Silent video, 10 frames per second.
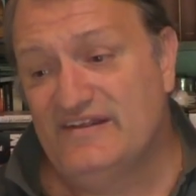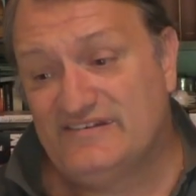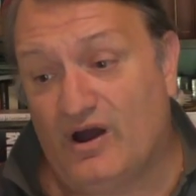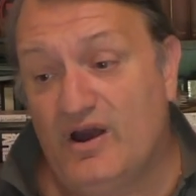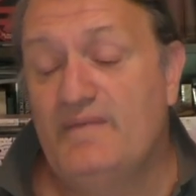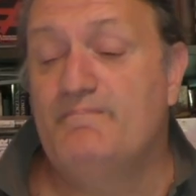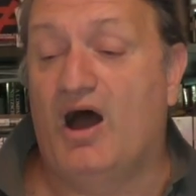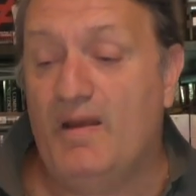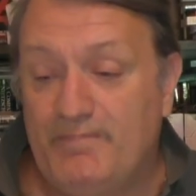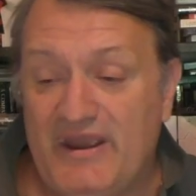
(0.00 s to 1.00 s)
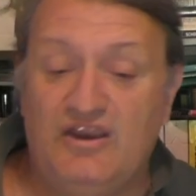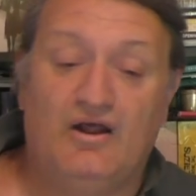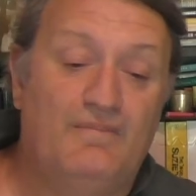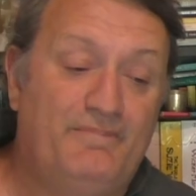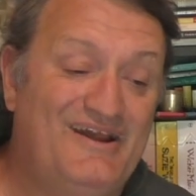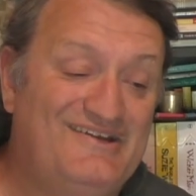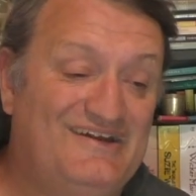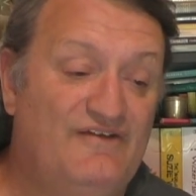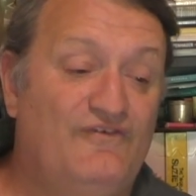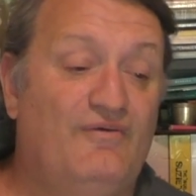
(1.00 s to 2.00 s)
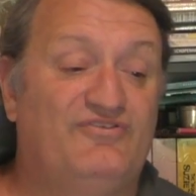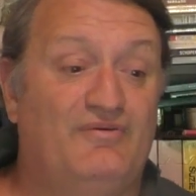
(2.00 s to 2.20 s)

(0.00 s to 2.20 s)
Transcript: So it might be a non-PC film.